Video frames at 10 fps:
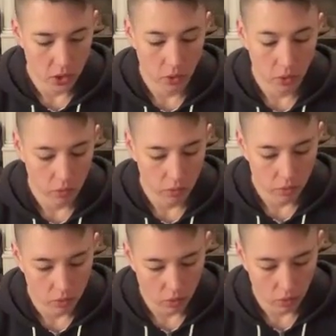2,
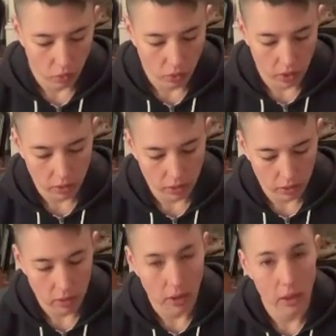
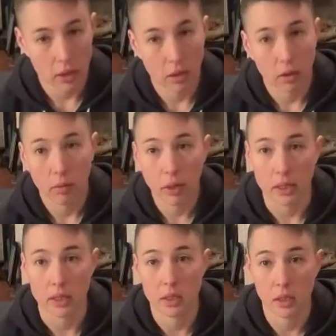1, and
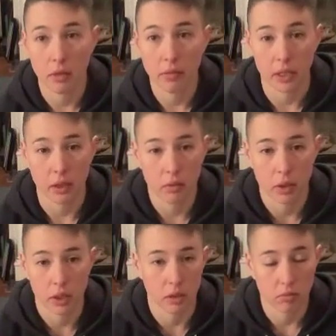rest. Lovely.
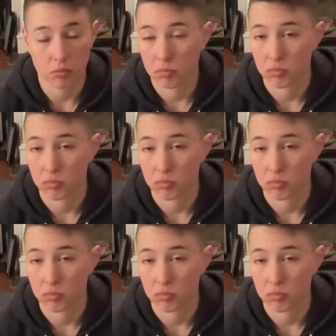We're gonna,